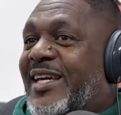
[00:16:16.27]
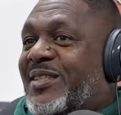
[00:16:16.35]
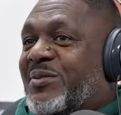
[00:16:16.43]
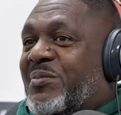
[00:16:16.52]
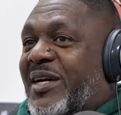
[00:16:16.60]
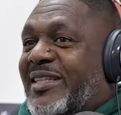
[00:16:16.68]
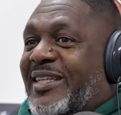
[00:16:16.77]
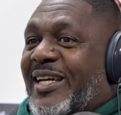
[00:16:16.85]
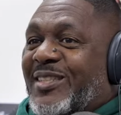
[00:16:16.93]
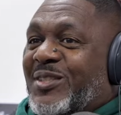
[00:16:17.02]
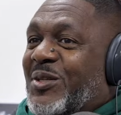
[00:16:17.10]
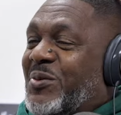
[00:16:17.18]
get to ask him about
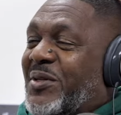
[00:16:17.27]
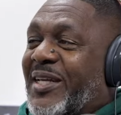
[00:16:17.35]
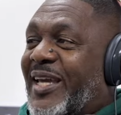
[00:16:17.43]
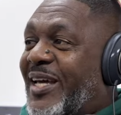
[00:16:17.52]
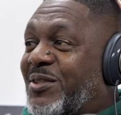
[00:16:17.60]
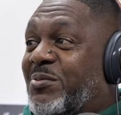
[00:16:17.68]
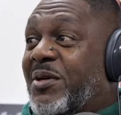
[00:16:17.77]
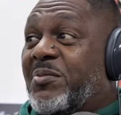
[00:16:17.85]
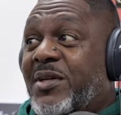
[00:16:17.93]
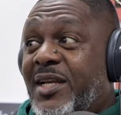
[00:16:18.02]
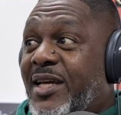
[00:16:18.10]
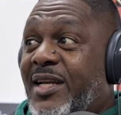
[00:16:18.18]
that. I showed with a guy. You
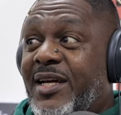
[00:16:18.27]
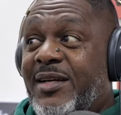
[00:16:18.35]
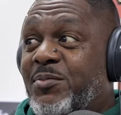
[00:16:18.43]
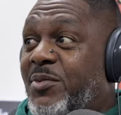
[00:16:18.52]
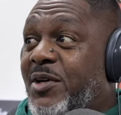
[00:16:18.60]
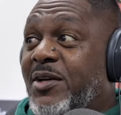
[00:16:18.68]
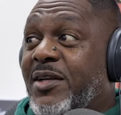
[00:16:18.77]
better be glad